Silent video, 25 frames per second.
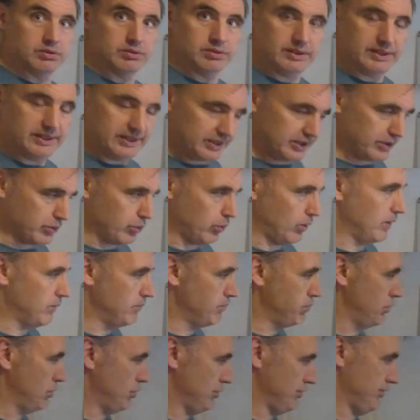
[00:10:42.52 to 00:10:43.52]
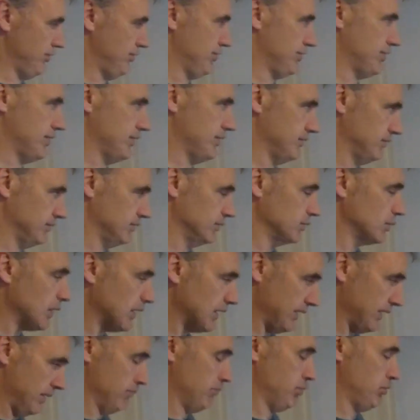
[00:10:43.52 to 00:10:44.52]
That's quite important,
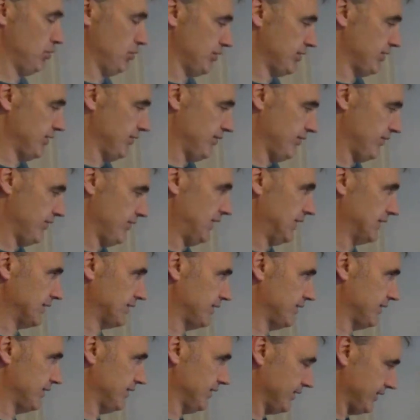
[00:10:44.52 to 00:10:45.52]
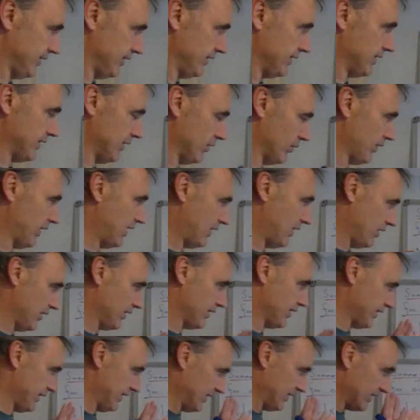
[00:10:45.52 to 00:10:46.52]
really important, in fact, that you got that
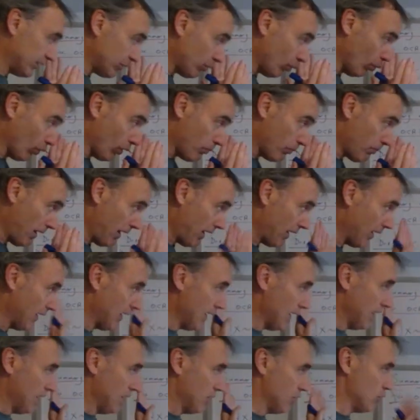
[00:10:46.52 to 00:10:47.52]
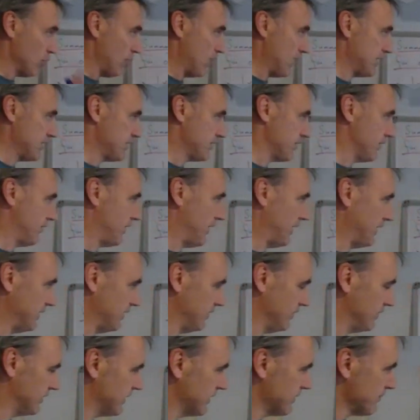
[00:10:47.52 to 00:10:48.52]
idea. It's all about range of
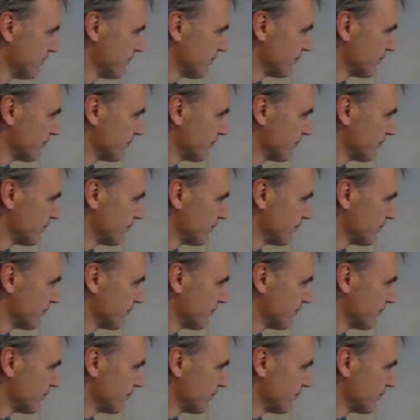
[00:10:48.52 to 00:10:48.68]
values.